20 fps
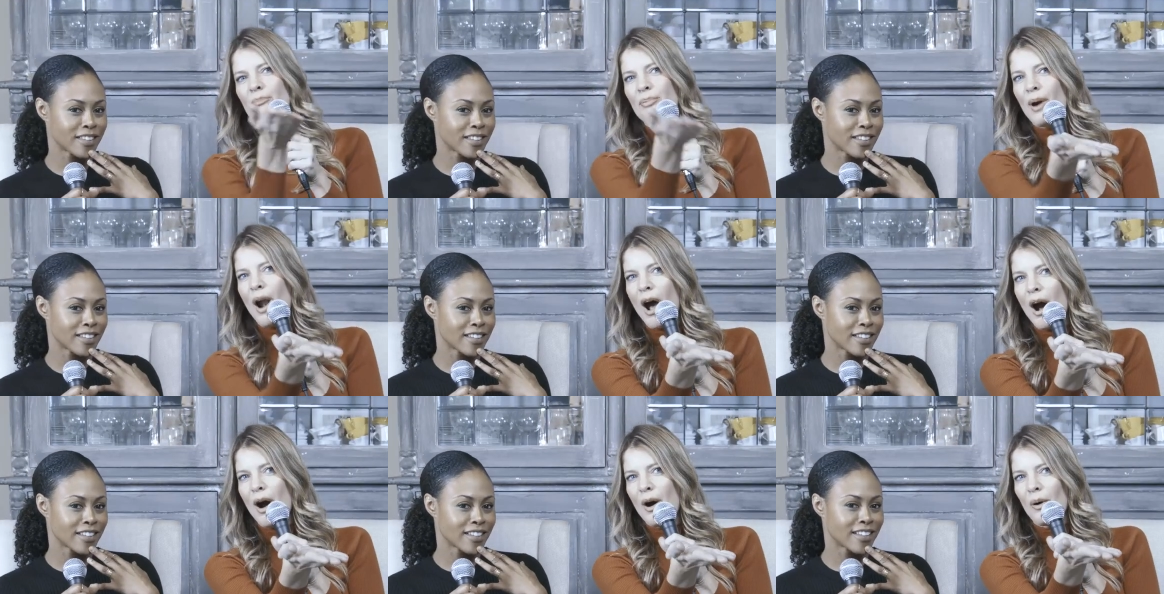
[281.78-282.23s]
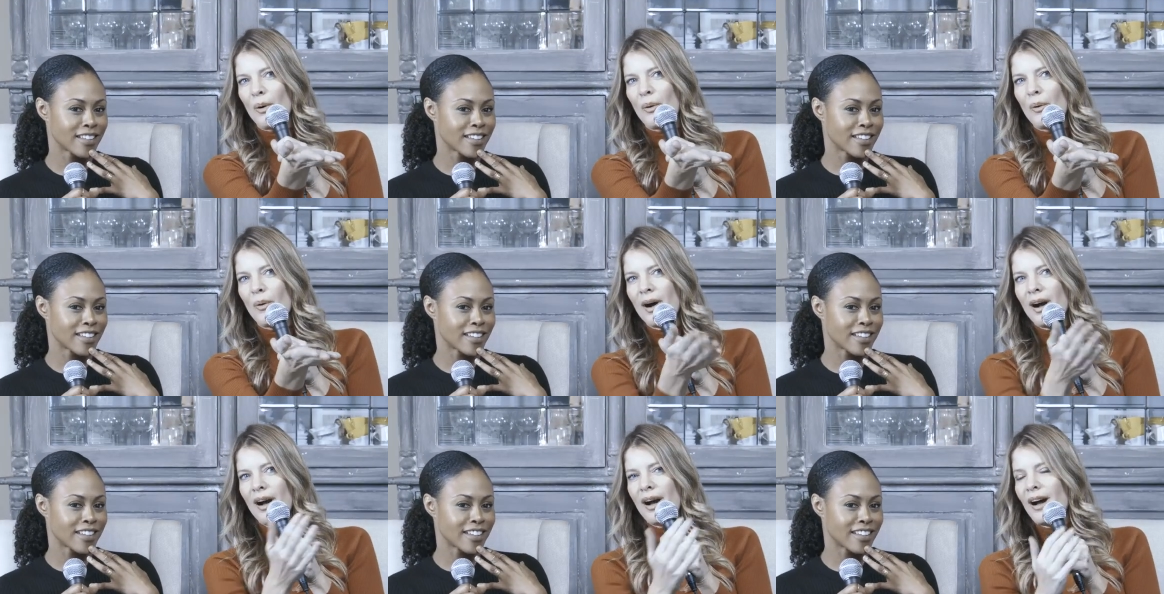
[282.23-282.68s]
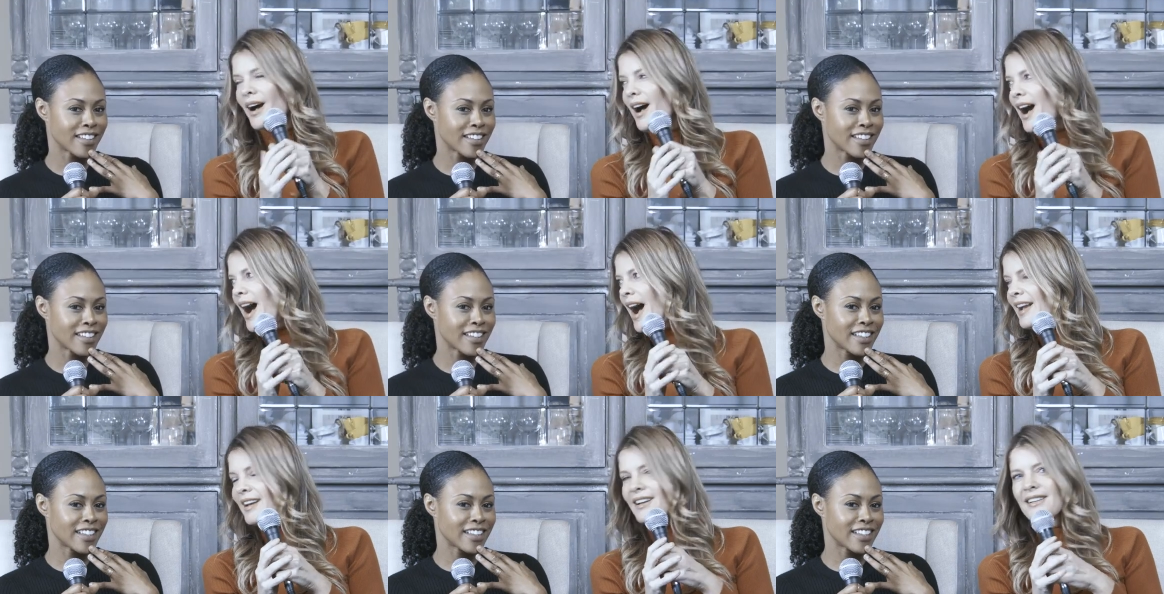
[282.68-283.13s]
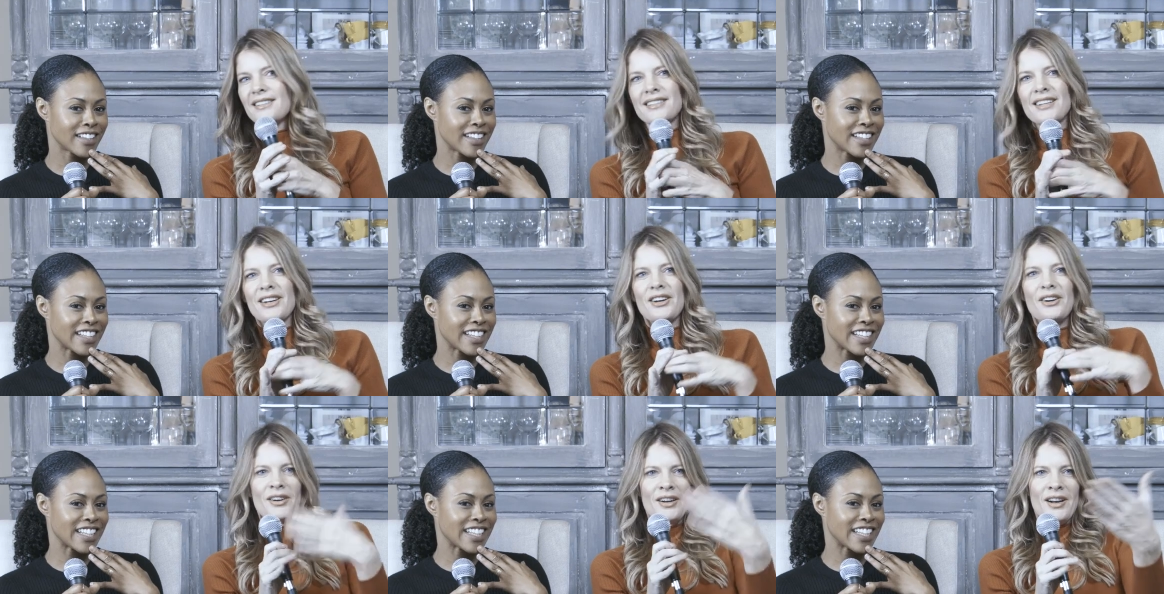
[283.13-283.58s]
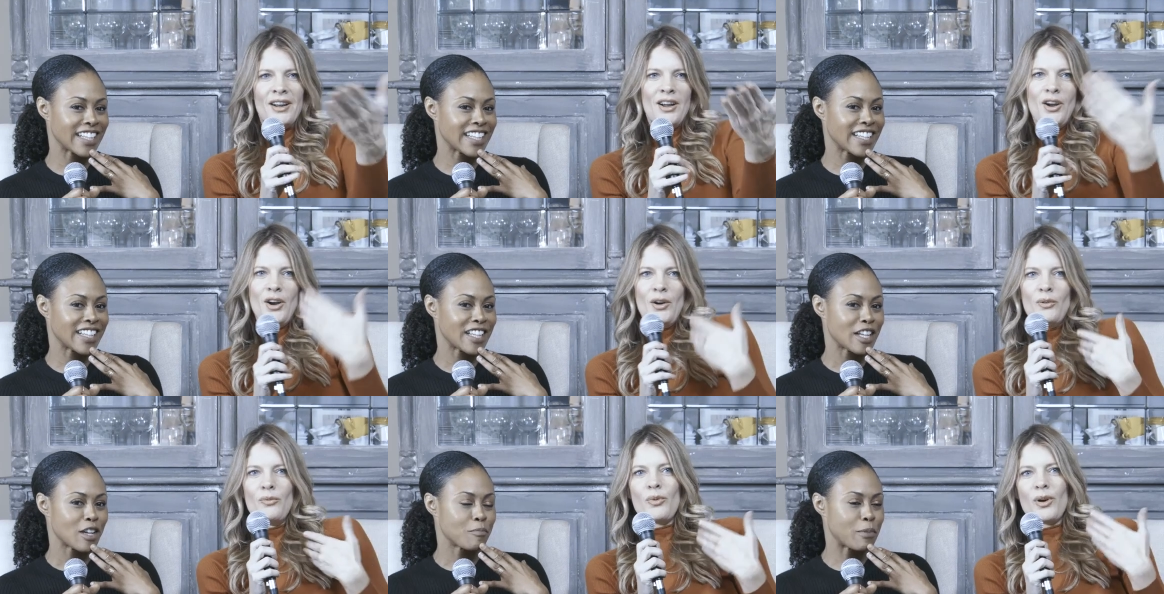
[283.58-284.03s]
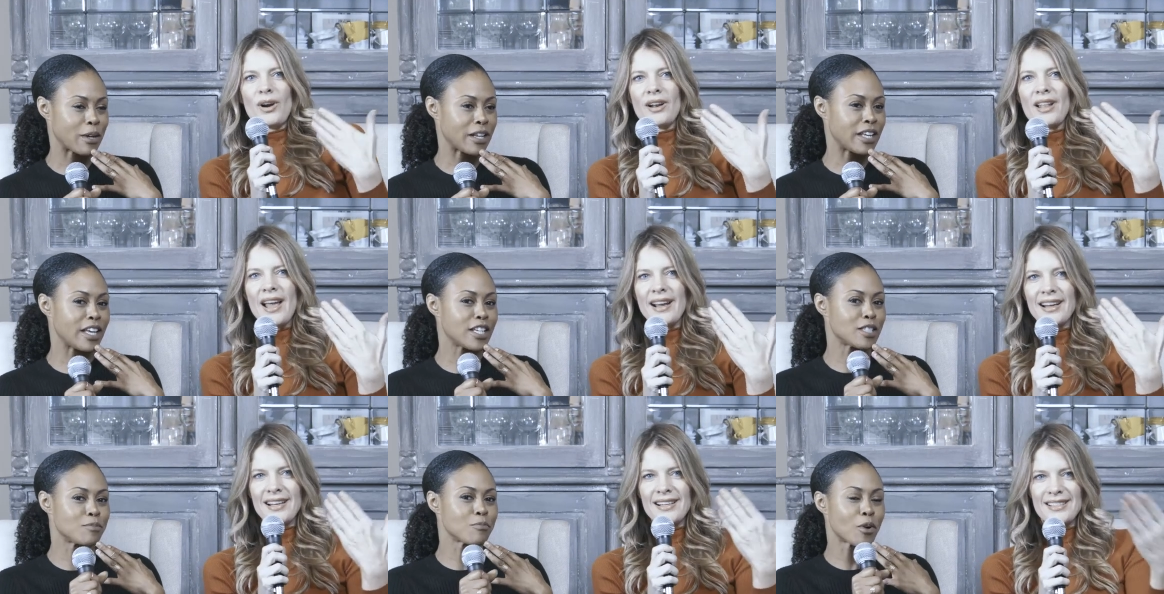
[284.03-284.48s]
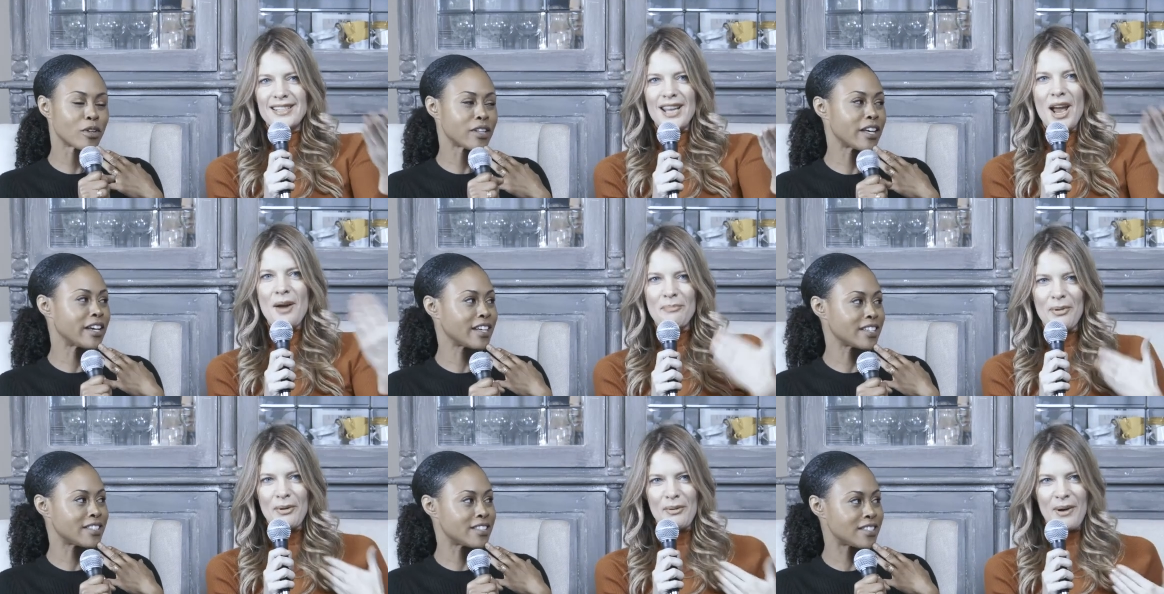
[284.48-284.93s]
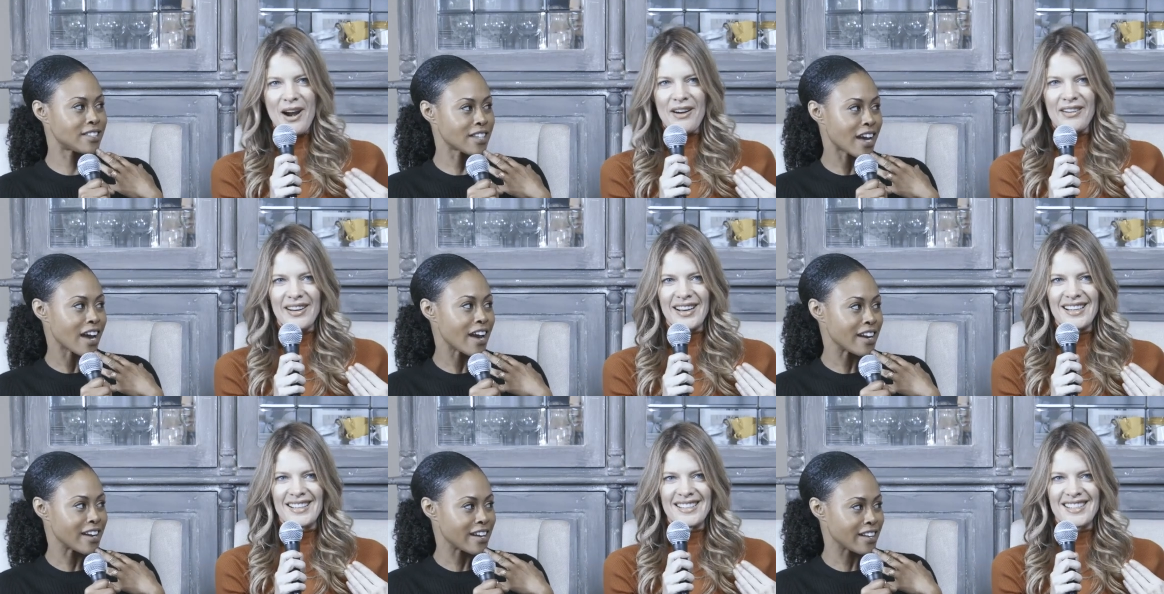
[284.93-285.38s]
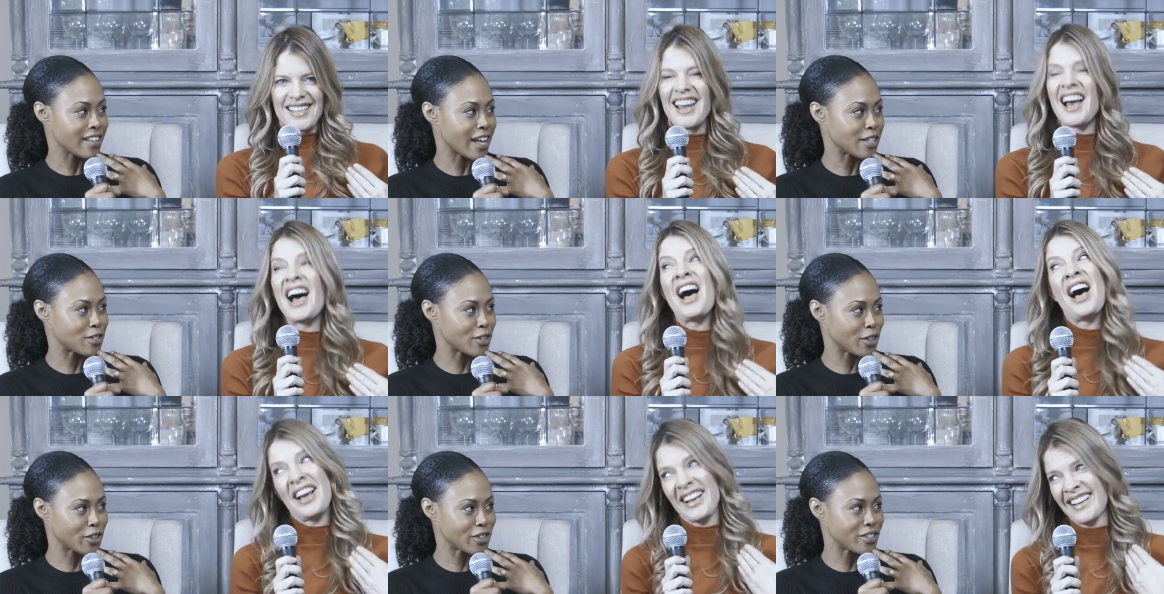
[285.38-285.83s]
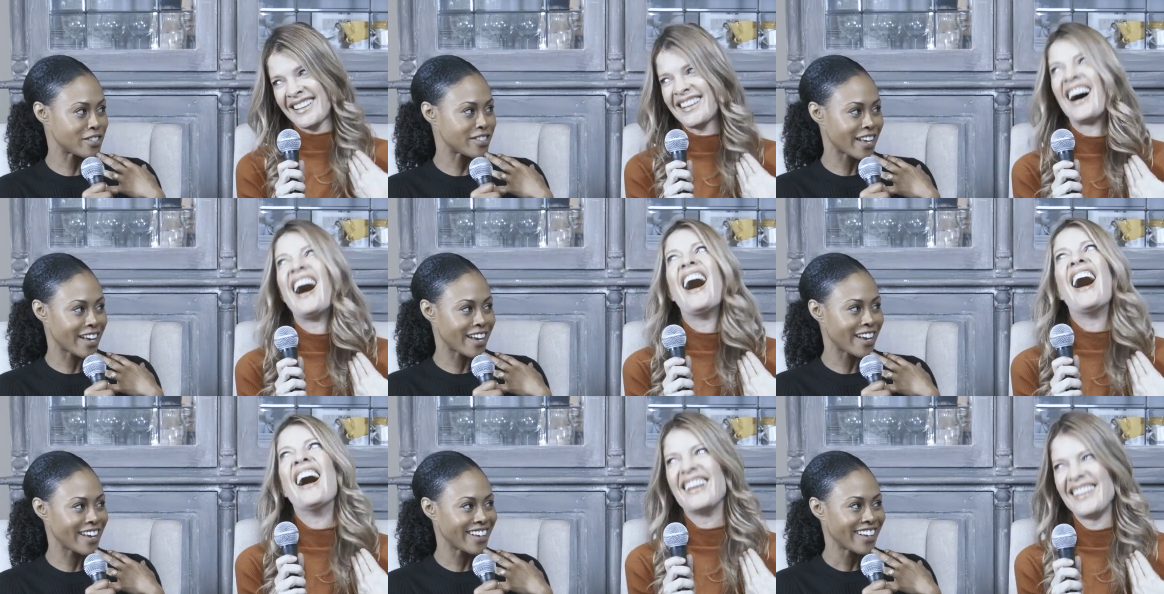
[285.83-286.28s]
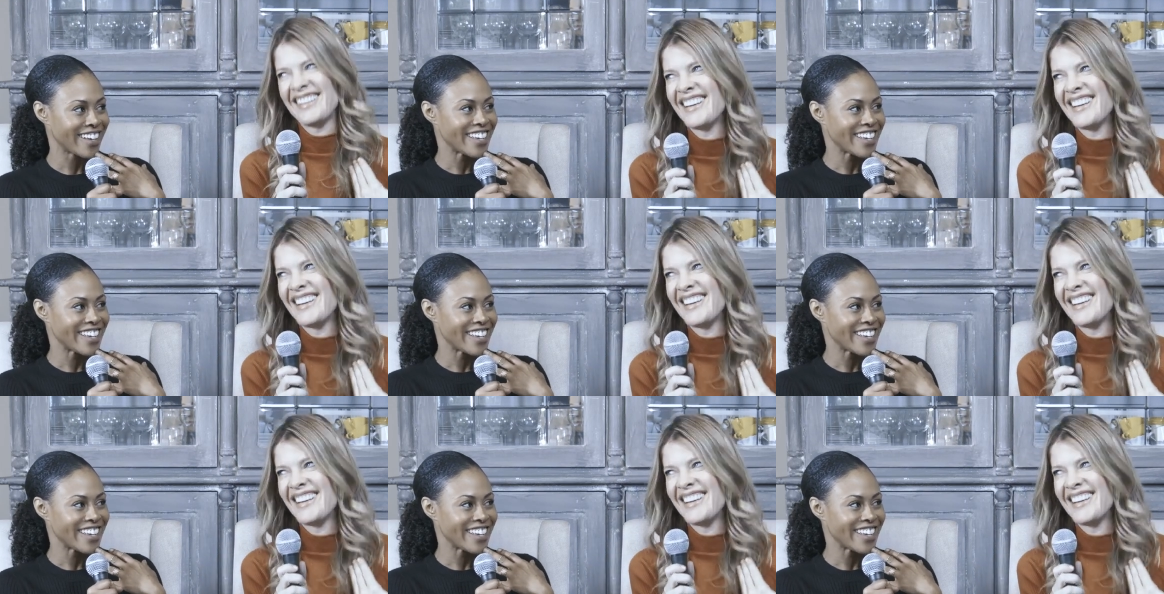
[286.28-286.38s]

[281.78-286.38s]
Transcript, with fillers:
Speaker 1: bro. I consider were but like he's contemporaries. More like a son. That's
Speaker 2: what you're saying.